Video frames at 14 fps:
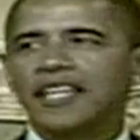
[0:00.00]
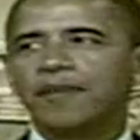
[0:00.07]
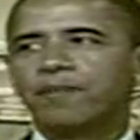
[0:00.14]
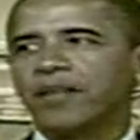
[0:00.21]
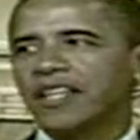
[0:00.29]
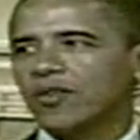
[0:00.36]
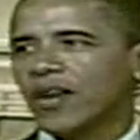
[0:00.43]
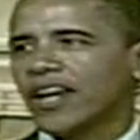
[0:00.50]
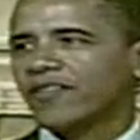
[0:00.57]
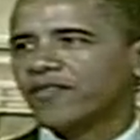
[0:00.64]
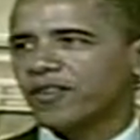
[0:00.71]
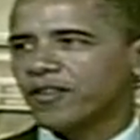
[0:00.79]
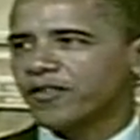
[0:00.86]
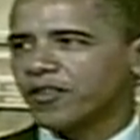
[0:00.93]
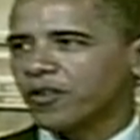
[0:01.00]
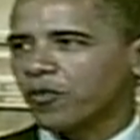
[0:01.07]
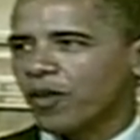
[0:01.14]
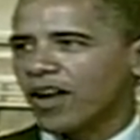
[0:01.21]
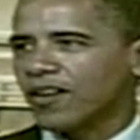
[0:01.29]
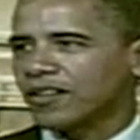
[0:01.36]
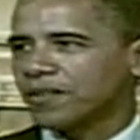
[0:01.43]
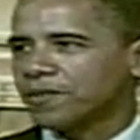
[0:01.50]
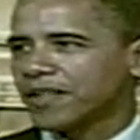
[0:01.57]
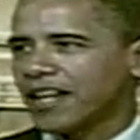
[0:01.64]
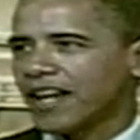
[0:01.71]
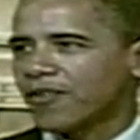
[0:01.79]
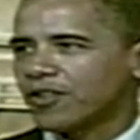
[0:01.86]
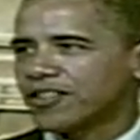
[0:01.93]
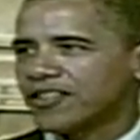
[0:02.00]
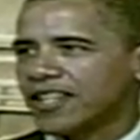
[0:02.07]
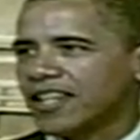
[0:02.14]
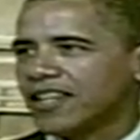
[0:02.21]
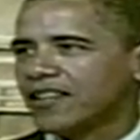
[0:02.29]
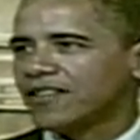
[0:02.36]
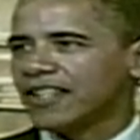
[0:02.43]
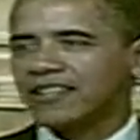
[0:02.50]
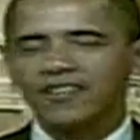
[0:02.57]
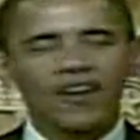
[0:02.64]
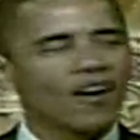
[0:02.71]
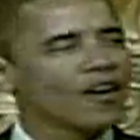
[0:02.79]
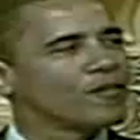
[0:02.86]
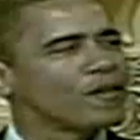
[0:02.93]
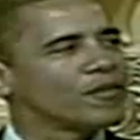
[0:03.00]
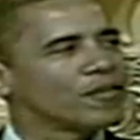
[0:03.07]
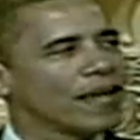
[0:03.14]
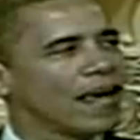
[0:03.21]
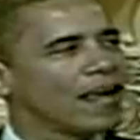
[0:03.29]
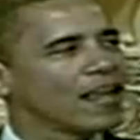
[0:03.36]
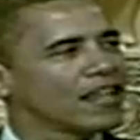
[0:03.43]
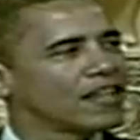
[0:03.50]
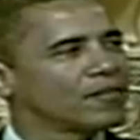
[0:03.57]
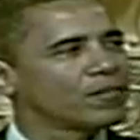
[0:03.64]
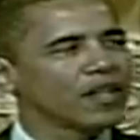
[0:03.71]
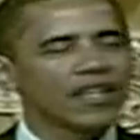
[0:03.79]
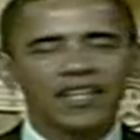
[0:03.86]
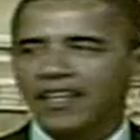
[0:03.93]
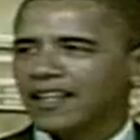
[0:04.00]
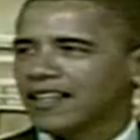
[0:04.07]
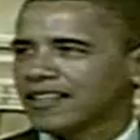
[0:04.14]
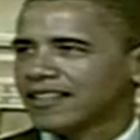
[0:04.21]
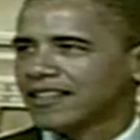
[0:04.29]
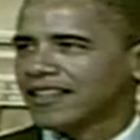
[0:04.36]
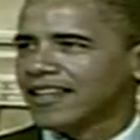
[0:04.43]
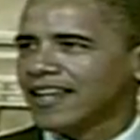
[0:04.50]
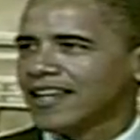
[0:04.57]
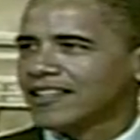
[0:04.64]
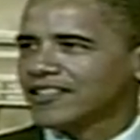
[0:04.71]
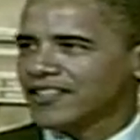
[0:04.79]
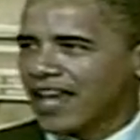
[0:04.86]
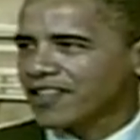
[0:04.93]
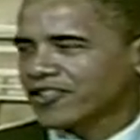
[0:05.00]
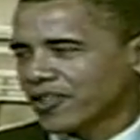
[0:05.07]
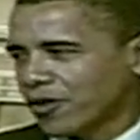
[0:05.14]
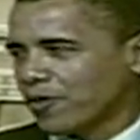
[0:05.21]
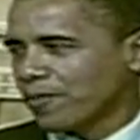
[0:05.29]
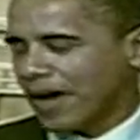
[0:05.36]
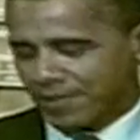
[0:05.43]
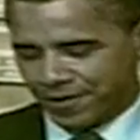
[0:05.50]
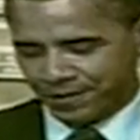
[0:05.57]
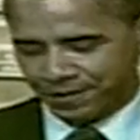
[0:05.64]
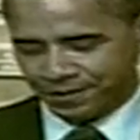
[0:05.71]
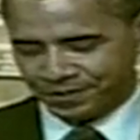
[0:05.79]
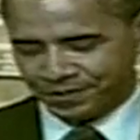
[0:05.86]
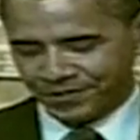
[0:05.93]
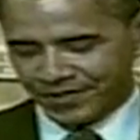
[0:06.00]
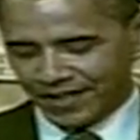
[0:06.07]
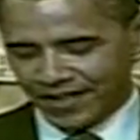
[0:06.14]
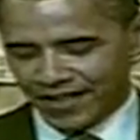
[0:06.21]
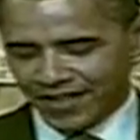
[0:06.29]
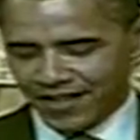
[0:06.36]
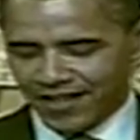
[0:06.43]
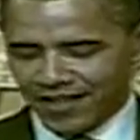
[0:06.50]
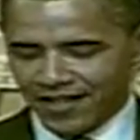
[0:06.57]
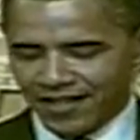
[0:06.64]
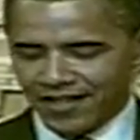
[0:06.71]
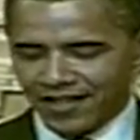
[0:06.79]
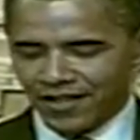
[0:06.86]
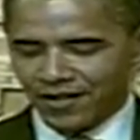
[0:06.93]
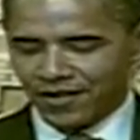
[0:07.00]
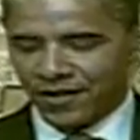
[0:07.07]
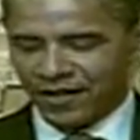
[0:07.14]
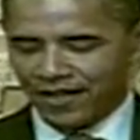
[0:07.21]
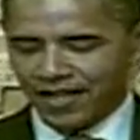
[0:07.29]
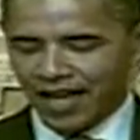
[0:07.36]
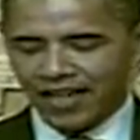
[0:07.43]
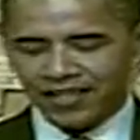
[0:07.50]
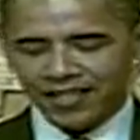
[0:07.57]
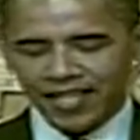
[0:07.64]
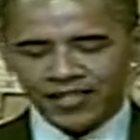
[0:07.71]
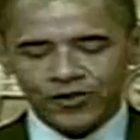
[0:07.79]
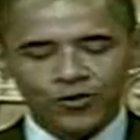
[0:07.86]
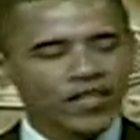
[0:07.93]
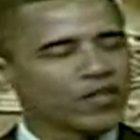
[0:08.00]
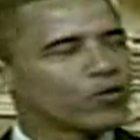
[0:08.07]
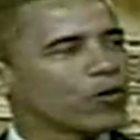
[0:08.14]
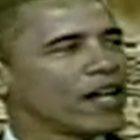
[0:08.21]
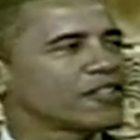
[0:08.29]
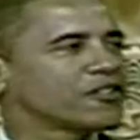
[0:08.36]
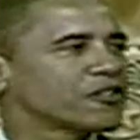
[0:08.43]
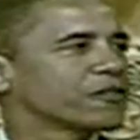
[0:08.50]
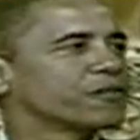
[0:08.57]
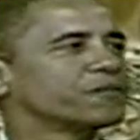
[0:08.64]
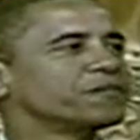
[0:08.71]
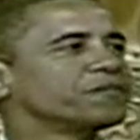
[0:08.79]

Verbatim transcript: deeply grateful for the welcome that I've received from Michelle and Malia and Sasha Obama. Uh, Ghana's history is rich.